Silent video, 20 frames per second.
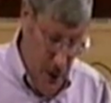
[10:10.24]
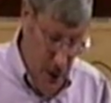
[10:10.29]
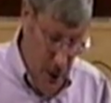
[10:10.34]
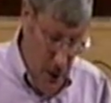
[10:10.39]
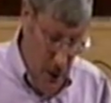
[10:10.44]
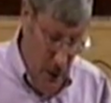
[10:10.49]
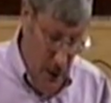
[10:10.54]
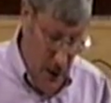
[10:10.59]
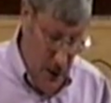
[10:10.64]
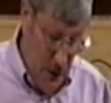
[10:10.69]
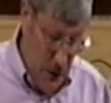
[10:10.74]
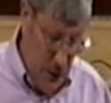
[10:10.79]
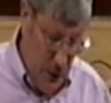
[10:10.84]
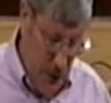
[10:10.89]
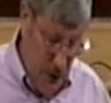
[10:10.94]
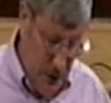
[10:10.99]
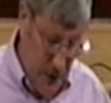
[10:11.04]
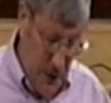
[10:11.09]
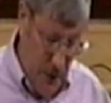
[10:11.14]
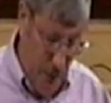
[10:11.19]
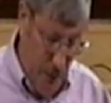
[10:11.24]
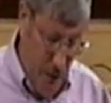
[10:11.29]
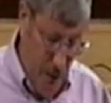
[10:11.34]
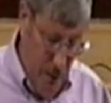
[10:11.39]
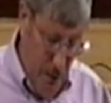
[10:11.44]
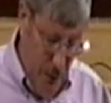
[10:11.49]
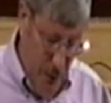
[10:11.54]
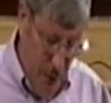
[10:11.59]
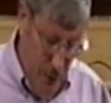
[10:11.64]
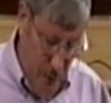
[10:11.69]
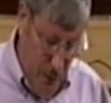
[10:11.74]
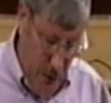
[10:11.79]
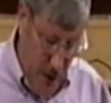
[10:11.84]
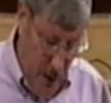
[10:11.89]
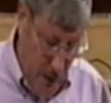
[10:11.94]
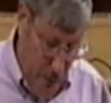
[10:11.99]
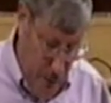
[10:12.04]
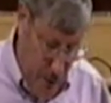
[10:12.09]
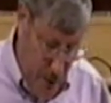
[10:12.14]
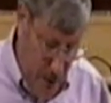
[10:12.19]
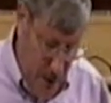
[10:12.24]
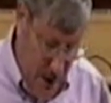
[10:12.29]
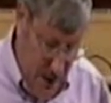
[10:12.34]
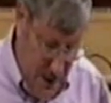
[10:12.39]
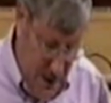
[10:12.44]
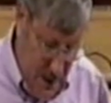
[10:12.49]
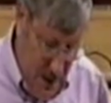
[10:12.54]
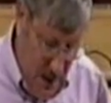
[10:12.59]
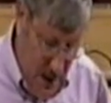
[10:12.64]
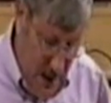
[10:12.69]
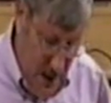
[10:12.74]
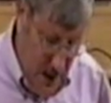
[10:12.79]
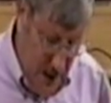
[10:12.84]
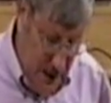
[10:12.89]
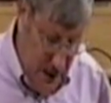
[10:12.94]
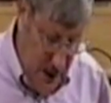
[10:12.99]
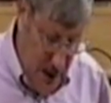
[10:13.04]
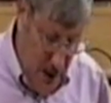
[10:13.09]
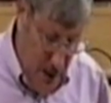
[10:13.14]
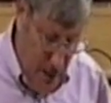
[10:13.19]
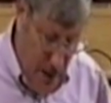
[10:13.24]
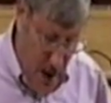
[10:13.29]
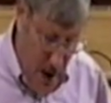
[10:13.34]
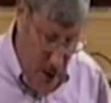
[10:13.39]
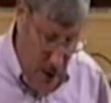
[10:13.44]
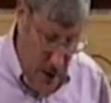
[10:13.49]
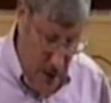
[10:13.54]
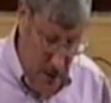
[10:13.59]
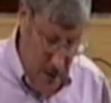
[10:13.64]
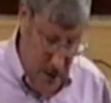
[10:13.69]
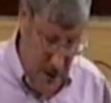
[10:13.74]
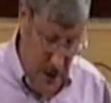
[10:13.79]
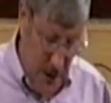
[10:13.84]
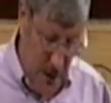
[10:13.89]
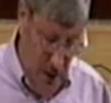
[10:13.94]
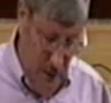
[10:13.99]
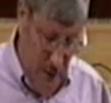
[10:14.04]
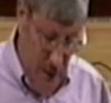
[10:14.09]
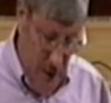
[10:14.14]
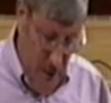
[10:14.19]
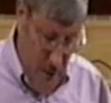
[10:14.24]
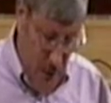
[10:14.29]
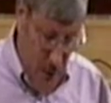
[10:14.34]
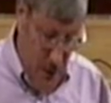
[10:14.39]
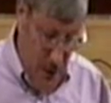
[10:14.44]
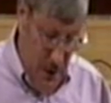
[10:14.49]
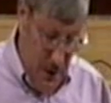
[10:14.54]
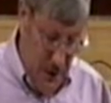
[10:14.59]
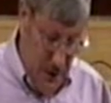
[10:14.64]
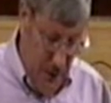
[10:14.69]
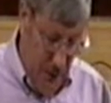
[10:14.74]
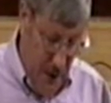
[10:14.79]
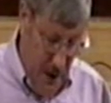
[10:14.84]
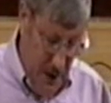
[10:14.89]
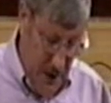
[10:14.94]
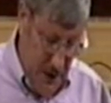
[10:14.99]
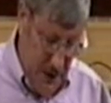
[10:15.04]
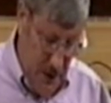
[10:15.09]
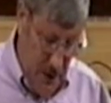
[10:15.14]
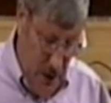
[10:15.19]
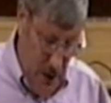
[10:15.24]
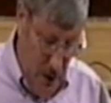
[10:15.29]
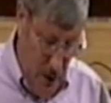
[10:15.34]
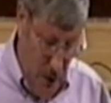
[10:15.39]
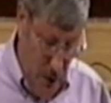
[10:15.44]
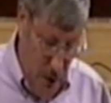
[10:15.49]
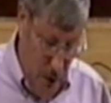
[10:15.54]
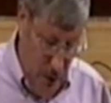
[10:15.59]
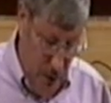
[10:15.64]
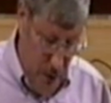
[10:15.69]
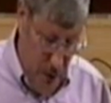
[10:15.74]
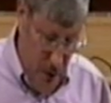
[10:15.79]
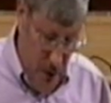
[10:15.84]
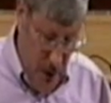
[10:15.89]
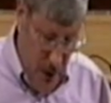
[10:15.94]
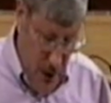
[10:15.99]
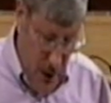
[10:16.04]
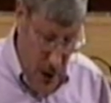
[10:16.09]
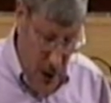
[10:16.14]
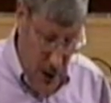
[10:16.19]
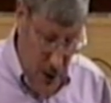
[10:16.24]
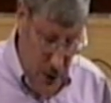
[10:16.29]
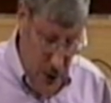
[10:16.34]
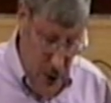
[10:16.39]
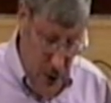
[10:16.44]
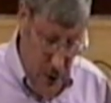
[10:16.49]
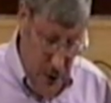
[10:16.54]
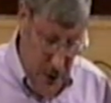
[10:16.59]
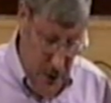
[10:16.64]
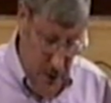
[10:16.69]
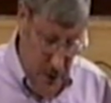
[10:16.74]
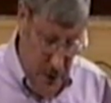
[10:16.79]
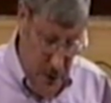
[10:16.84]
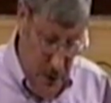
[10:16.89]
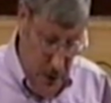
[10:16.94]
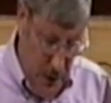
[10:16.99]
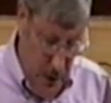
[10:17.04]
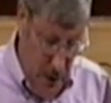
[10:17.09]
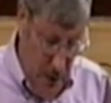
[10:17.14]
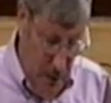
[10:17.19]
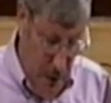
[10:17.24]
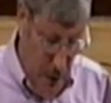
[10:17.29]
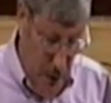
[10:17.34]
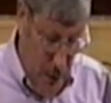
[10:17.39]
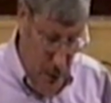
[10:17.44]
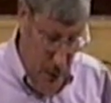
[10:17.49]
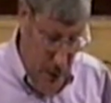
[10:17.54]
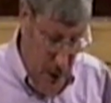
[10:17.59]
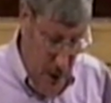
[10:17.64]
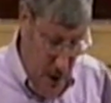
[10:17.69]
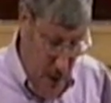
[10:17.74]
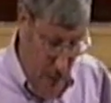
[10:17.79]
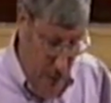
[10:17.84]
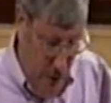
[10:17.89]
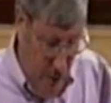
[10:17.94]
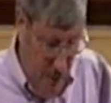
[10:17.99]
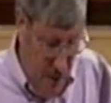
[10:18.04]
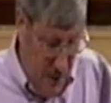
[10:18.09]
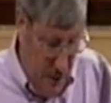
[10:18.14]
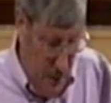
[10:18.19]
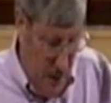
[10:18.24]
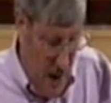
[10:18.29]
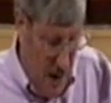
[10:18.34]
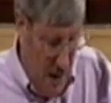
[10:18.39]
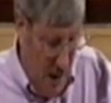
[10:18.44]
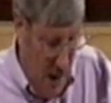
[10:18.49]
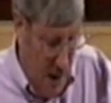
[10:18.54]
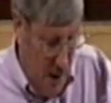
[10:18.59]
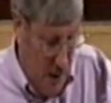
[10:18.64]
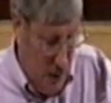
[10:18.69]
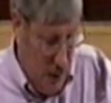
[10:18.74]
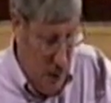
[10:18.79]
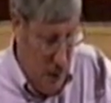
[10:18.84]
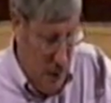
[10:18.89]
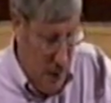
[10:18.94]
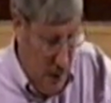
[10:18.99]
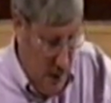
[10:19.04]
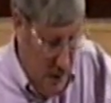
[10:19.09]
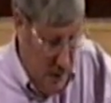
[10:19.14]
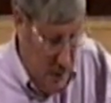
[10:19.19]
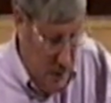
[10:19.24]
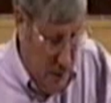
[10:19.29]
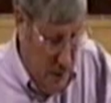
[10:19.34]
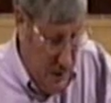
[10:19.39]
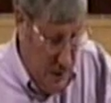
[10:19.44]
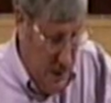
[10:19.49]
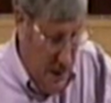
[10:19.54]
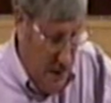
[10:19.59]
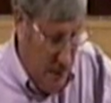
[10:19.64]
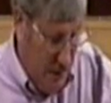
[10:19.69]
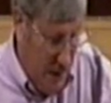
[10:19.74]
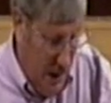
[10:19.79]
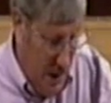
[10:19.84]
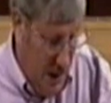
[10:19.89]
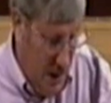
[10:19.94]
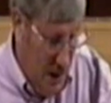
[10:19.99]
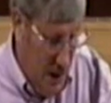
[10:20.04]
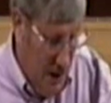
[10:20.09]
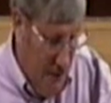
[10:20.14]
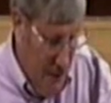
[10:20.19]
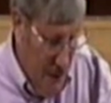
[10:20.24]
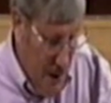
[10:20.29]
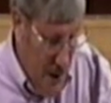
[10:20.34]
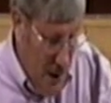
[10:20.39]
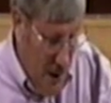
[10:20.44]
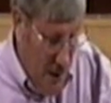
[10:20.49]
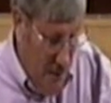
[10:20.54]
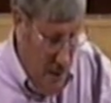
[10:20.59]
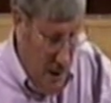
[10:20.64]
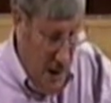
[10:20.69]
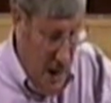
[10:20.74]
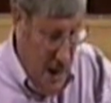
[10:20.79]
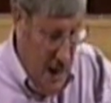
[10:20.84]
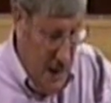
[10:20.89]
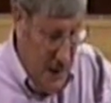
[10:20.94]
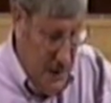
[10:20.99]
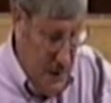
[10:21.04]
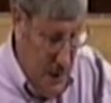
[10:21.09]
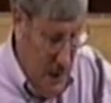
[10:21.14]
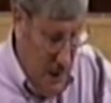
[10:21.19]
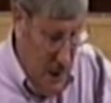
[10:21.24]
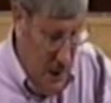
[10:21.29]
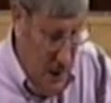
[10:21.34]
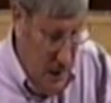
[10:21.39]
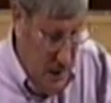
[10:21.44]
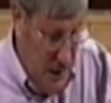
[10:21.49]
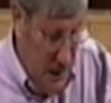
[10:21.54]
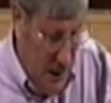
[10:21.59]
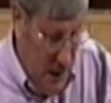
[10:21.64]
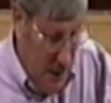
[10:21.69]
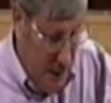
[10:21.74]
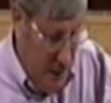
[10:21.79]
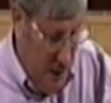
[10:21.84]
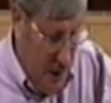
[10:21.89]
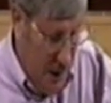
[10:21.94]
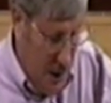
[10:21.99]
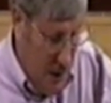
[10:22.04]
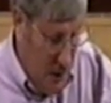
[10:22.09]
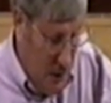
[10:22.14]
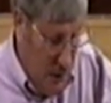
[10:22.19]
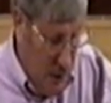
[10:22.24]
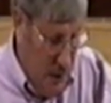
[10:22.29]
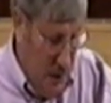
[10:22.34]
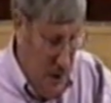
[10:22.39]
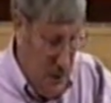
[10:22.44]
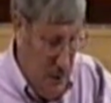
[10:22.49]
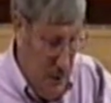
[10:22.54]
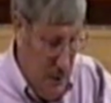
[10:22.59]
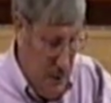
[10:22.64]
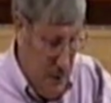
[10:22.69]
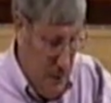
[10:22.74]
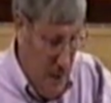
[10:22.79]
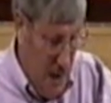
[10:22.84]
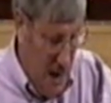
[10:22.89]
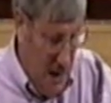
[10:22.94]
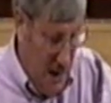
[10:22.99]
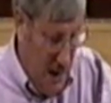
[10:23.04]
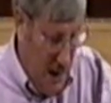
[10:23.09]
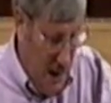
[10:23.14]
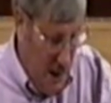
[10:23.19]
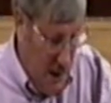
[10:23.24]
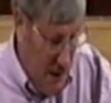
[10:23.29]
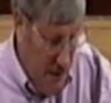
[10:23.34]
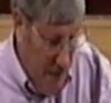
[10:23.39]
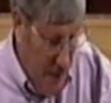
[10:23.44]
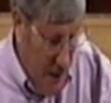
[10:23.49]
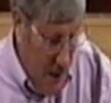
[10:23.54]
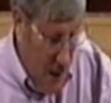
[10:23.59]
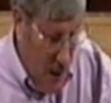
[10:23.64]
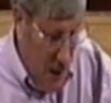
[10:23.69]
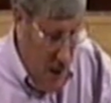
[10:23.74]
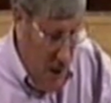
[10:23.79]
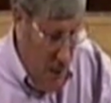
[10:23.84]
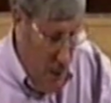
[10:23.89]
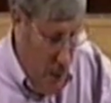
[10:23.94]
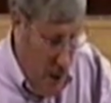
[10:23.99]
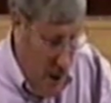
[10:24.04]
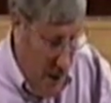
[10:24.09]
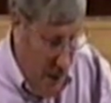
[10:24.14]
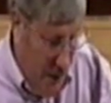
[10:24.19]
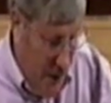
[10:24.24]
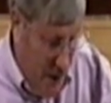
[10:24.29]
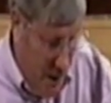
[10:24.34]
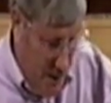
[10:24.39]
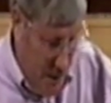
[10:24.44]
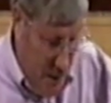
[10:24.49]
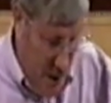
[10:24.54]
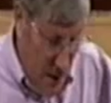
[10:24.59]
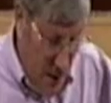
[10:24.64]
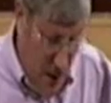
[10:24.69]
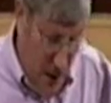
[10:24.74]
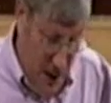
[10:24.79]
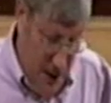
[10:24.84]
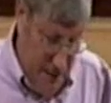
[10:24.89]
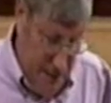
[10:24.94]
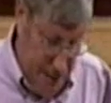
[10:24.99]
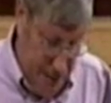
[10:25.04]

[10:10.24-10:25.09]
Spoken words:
Then Joseph removed them from his knees, and he bowed himself with his face to the earth. And Joseph took them both, Ephraim in his right hand toward Israel's left hand, and Manasseh in his left hand toward Israel's right hand, and he brought them near him.